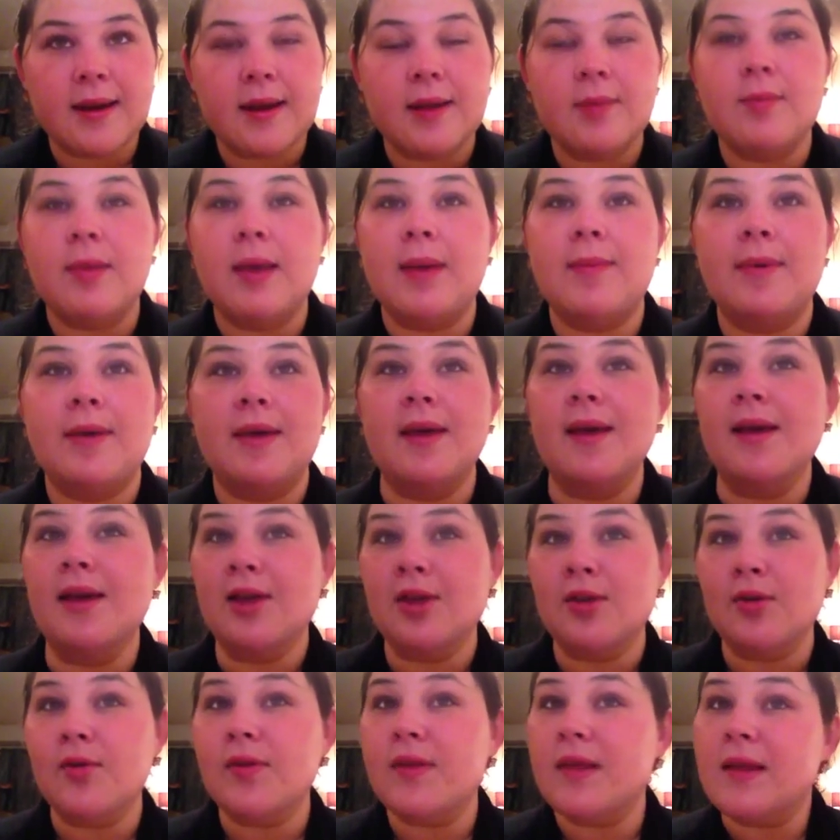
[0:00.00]
and maybe
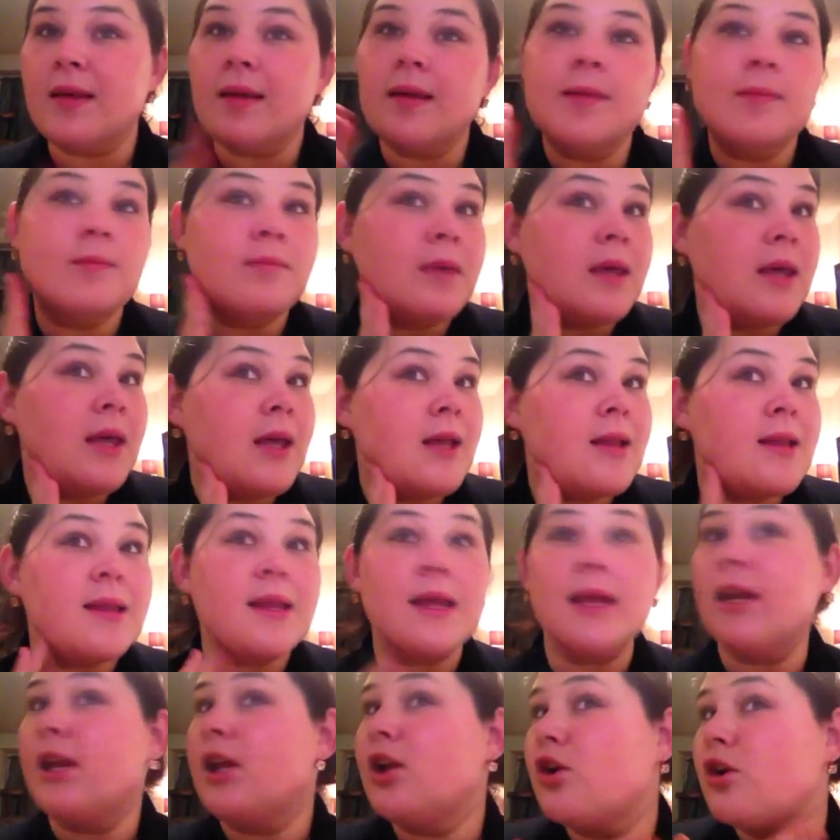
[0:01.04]
you'll see me get
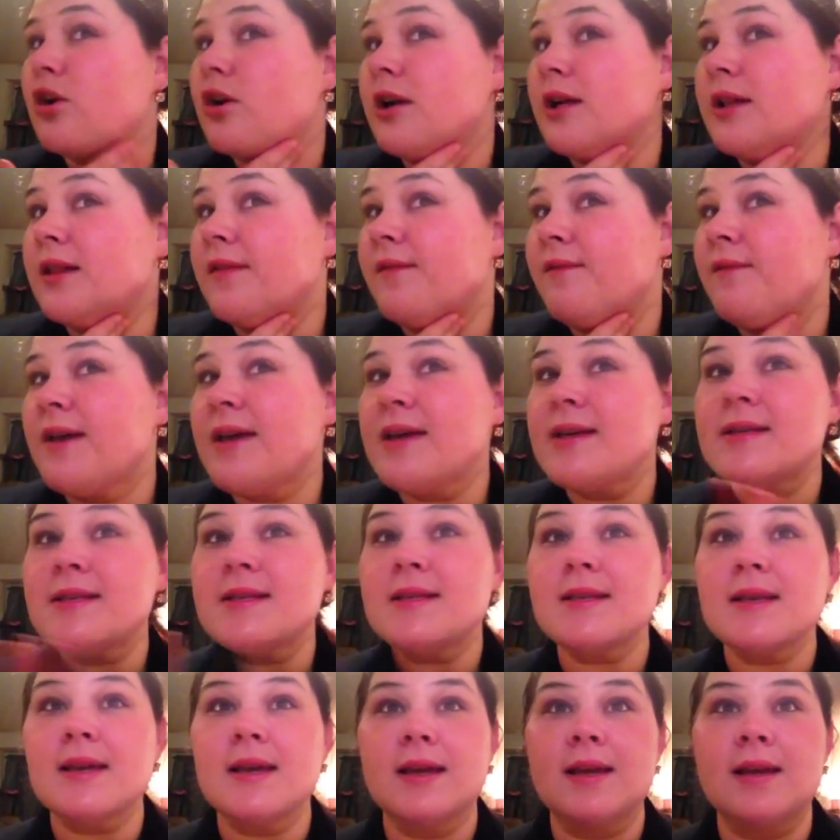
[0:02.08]
skinnier in the
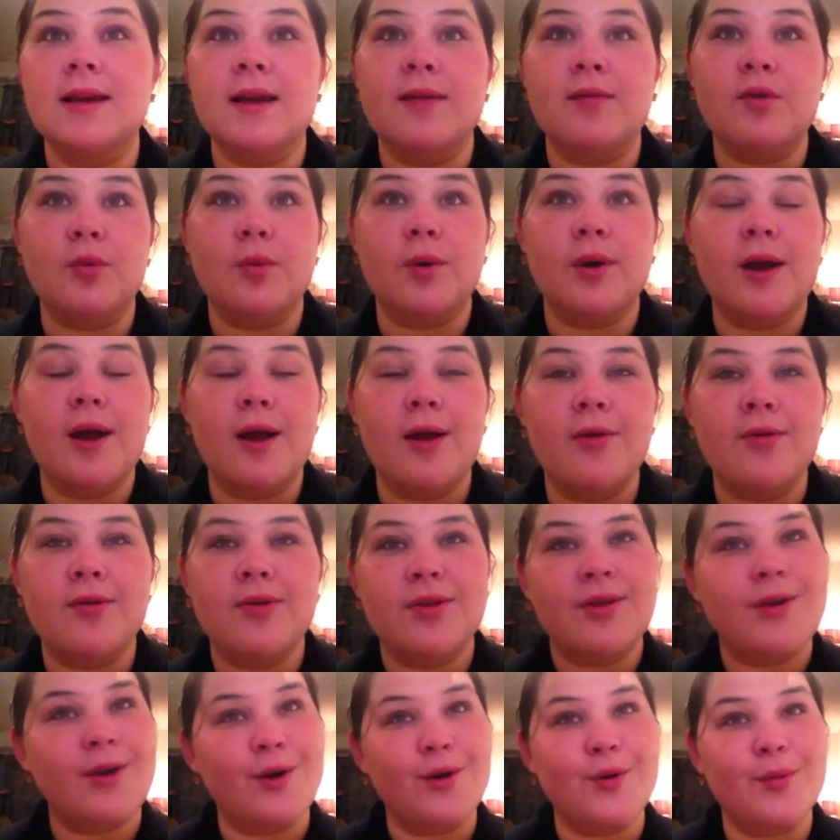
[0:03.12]
face and everywhere else,
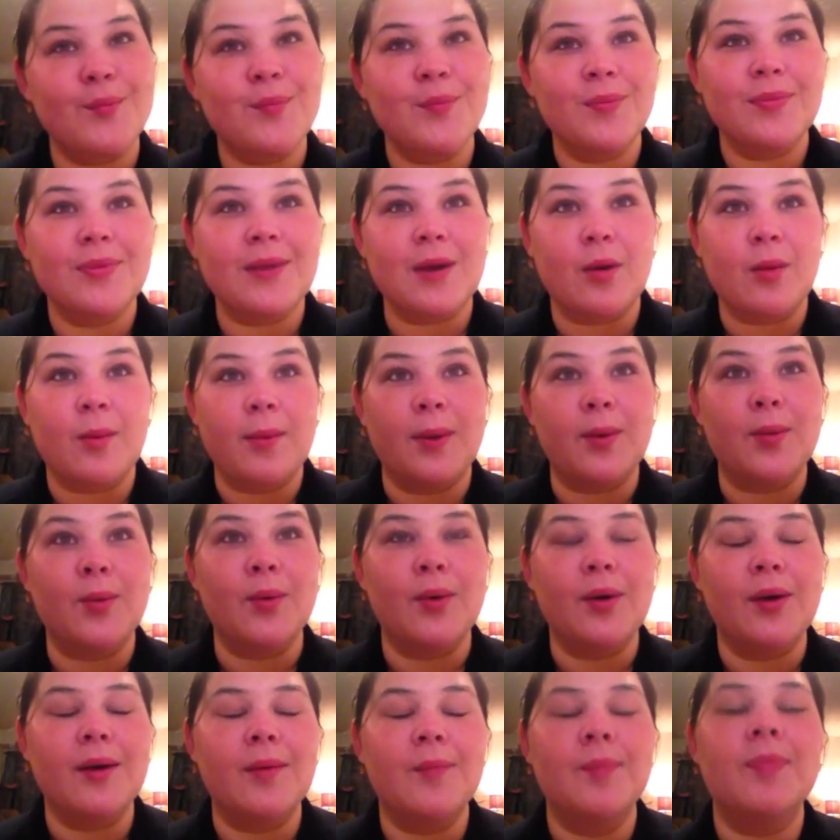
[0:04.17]
so that would be
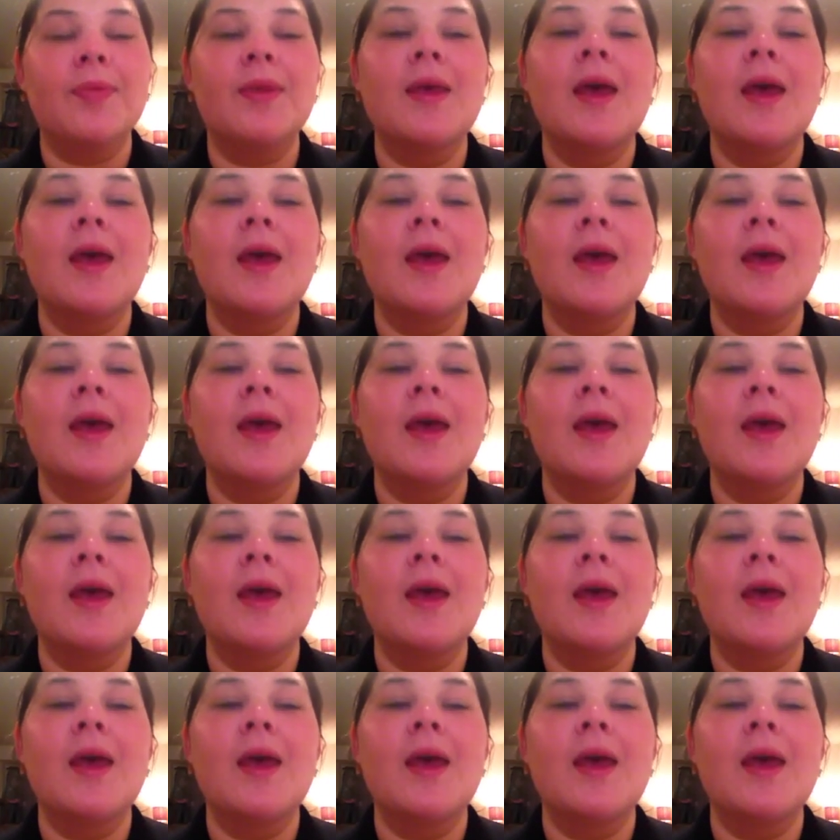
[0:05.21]
cool,